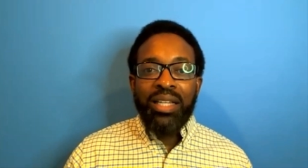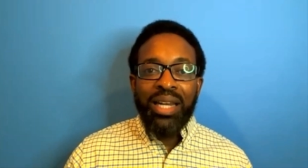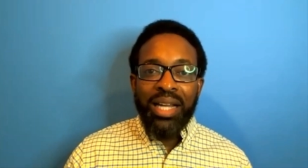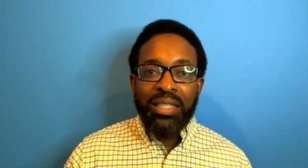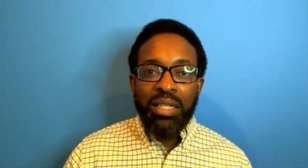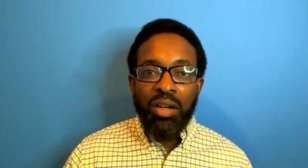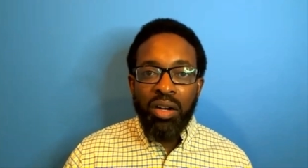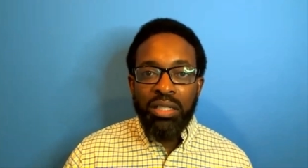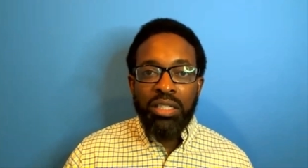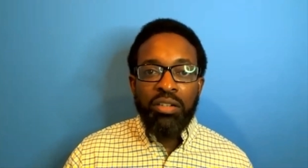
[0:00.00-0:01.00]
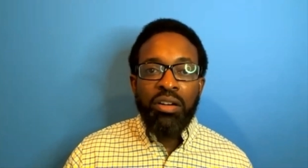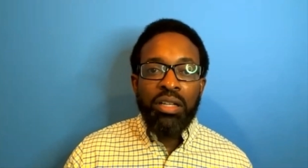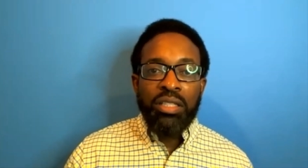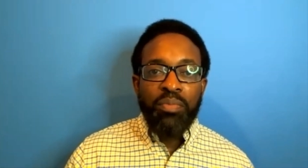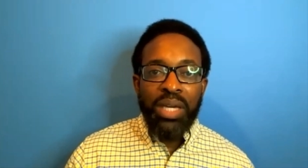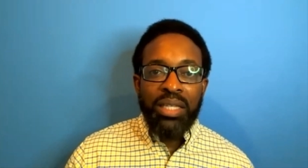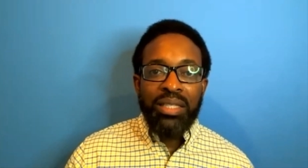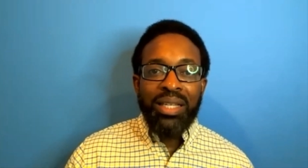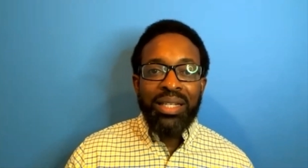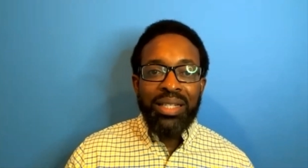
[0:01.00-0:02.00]
connecting hearts across space
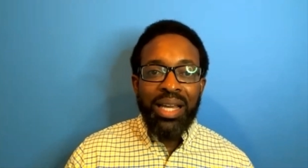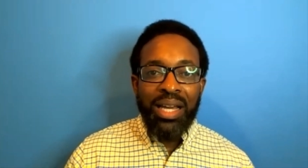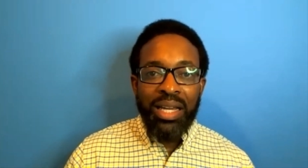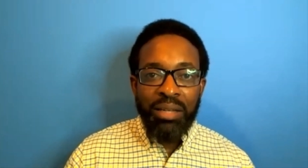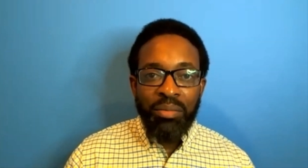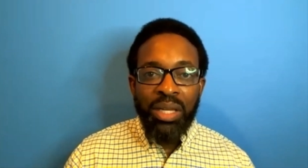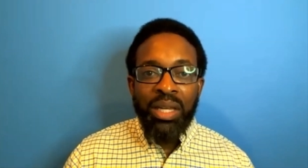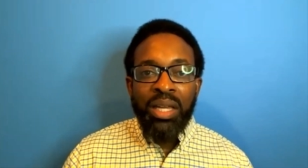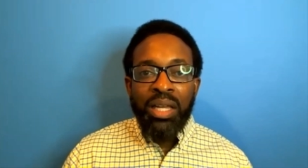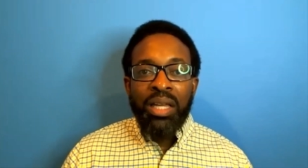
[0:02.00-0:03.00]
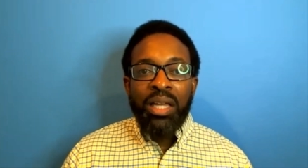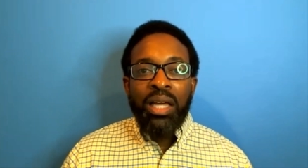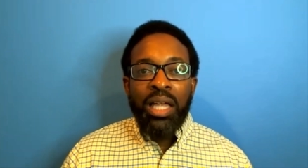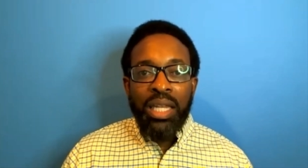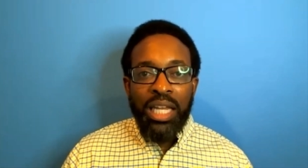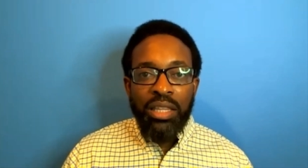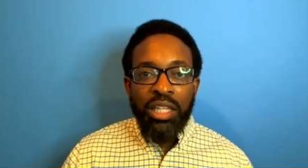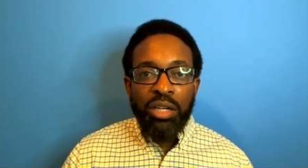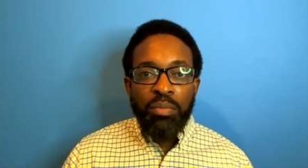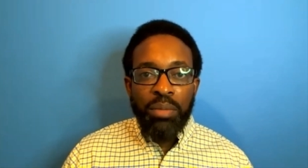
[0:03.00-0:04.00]
and time. Let
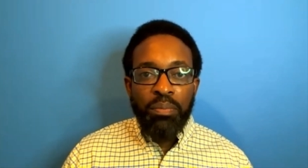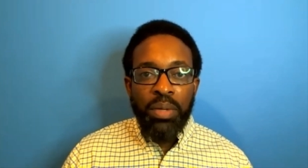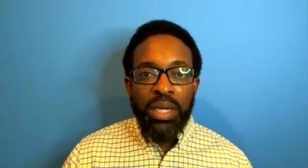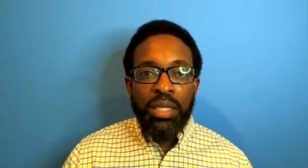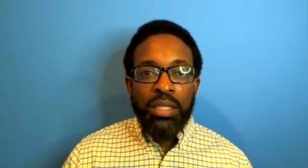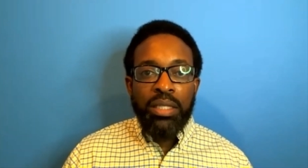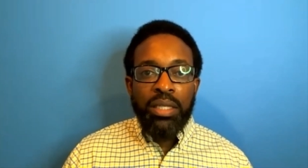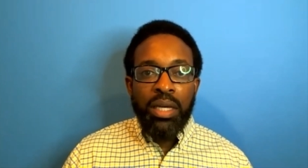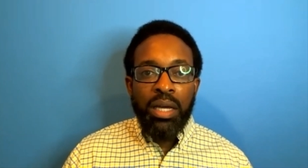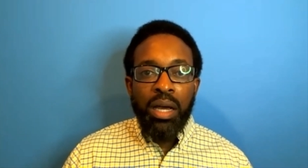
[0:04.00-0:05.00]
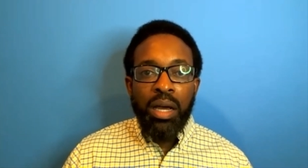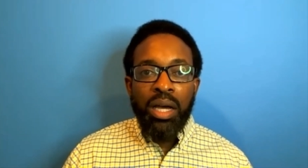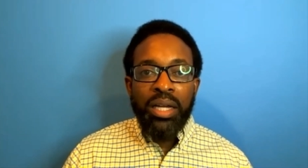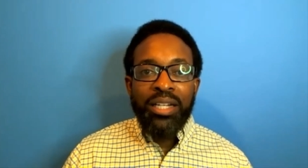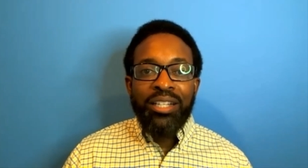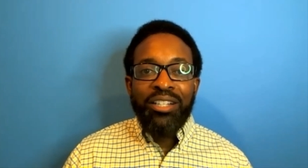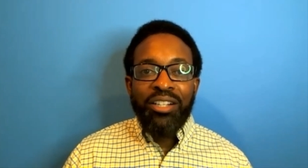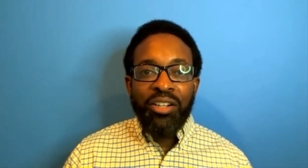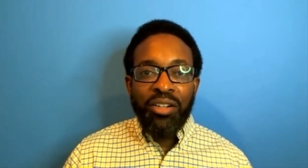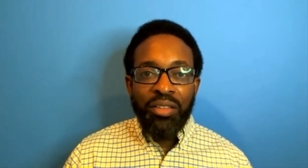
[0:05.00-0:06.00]
there be peace on
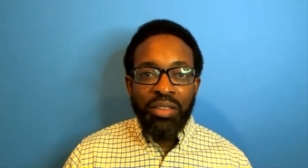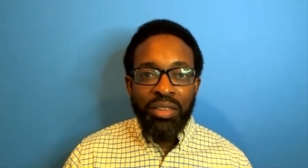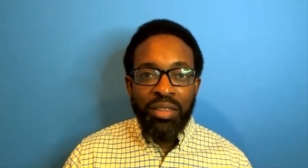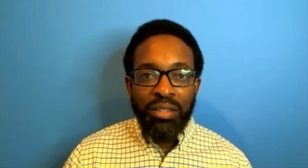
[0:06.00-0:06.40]
earth.